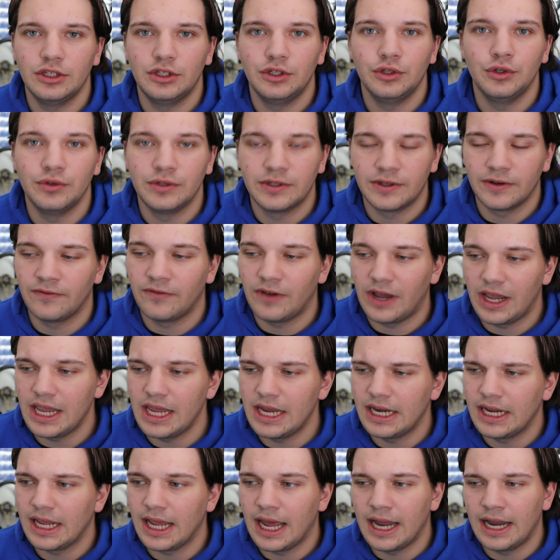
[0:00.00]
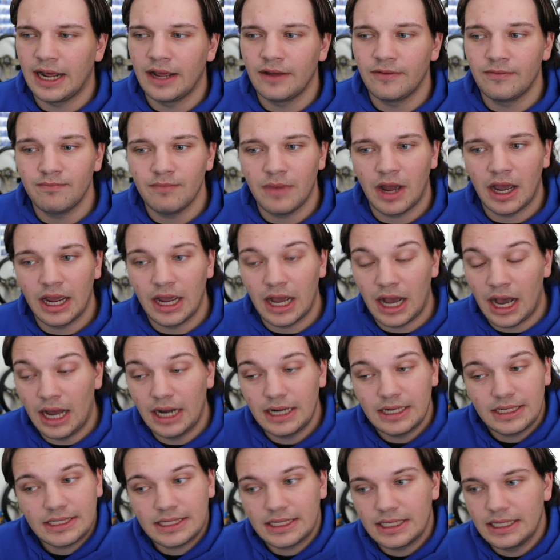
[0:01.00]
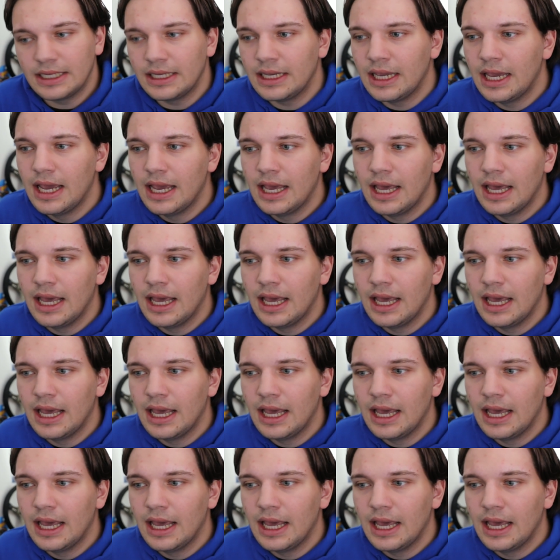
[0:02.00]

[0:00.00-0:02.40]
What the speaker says: Deuce Vienne. And I honestly,